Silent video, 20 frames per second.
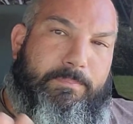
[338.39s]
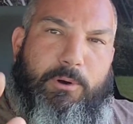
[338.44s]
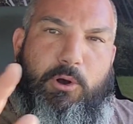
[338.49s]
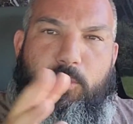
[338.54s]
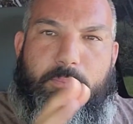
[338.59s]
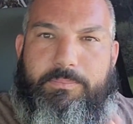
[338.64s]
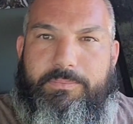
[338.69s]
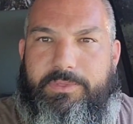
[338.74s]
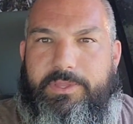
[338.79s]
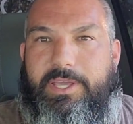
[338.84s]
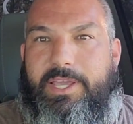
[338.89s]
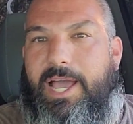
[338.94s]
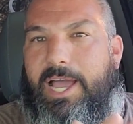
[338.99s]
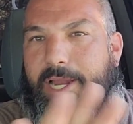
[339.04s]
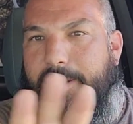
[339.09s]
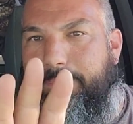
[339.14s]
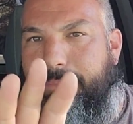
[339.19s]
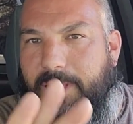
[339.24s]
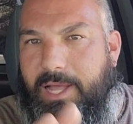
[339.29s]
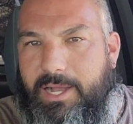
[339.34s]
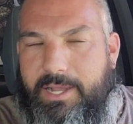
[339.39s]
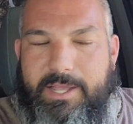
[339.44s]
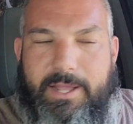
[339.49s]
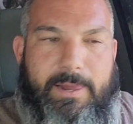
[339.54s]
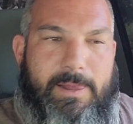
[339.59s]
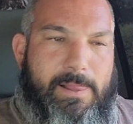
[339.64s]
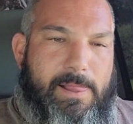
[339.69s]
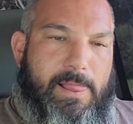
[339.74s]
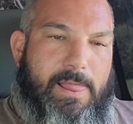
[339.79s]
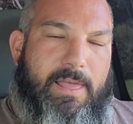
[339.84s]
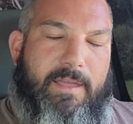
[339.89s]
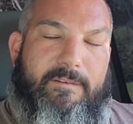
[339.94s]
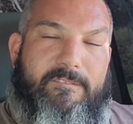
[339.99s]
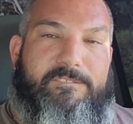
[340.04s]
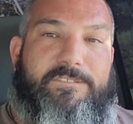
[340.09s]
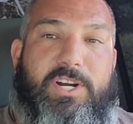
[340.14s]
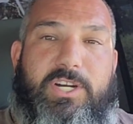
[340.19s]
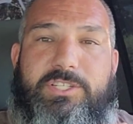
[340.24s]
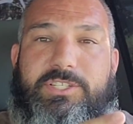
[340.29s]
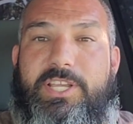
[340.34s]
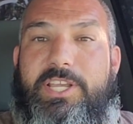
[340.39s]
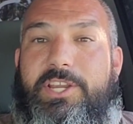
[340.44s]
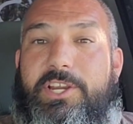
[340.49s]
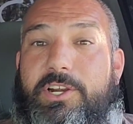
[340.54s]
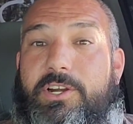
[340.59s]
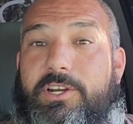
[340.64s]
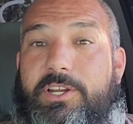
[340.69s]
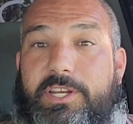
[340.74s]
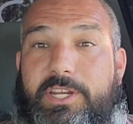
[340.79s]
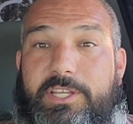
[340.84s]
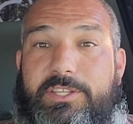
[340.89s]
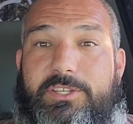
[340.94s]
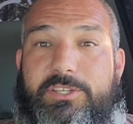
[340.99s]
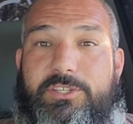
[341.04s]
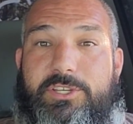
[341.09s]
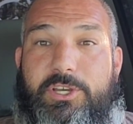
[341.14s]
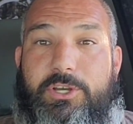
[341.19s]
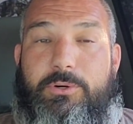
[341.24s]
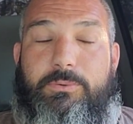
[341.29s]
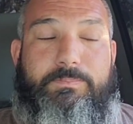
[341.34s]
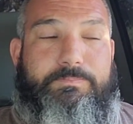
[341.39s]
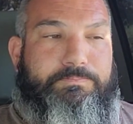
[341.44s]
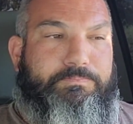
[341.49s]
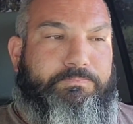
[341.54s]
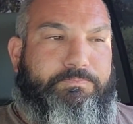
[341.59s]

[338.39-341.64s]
Boom, you got your block. First thing you're going to need to do,